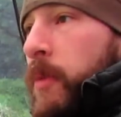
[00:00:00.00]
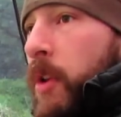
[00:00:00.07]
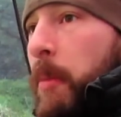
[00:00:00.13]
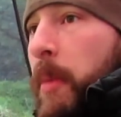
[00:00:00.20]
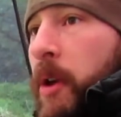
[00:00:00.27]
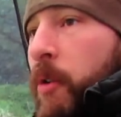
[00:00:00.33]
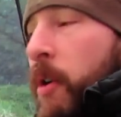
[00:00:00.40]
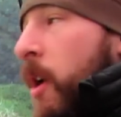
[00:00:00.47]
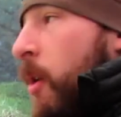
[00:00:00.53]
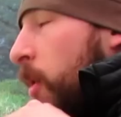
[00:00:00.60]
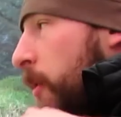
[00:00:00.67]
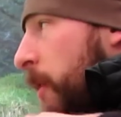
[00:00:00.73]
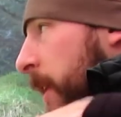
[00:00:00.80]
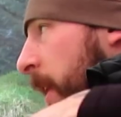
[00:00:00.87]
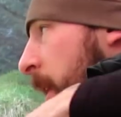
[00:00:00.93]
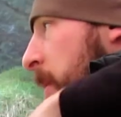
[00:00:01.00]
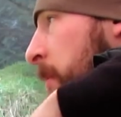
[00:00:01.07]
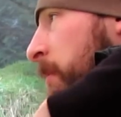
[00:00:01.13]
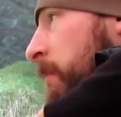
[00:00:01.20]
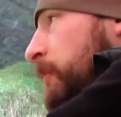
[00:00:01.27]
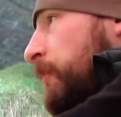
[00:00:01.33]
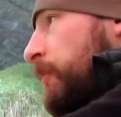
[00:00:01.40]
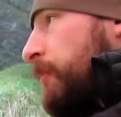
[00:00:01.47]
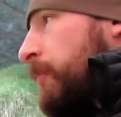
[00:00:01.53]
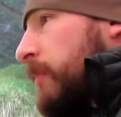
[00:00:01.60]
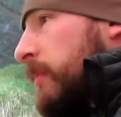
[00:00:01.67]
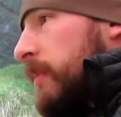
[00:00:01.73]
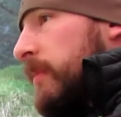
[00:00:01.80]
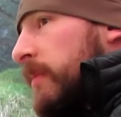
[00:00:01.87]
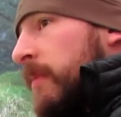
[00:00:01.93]
The granola again.
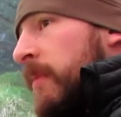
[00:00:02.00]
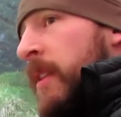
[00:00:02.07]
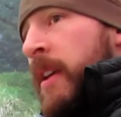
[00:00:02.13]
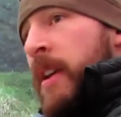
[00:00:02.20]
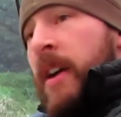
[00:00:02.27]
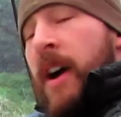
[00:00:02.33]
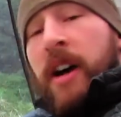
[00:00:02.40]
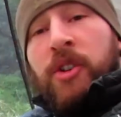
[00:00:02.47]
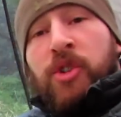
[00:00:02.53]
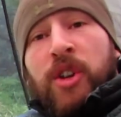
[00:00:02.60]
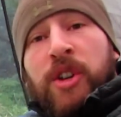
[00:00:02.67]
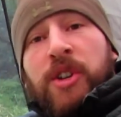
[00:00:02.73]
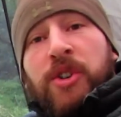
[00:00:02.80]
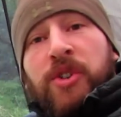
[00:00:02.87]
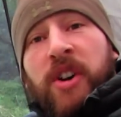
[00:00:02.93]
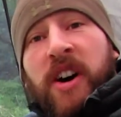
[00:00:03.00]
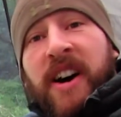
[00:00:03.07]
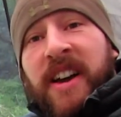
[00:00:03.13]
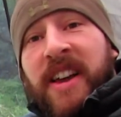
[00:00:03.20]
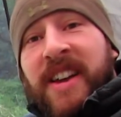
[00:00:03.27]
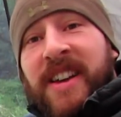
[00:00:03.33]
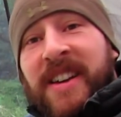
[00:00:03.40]
I just eat it dry.